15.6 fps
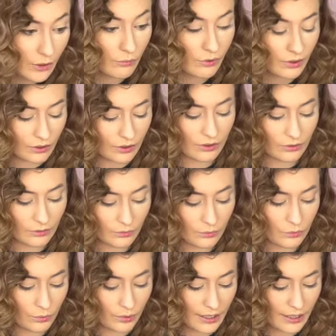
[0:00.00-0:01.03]
one
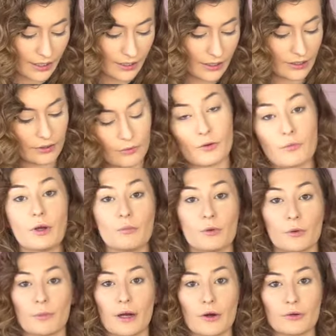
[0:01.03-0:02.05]
with way
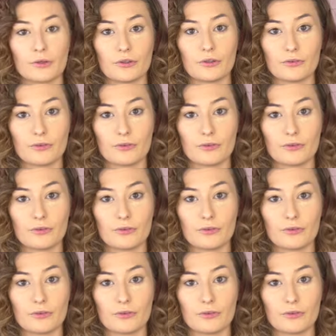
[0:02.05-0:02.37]
more powder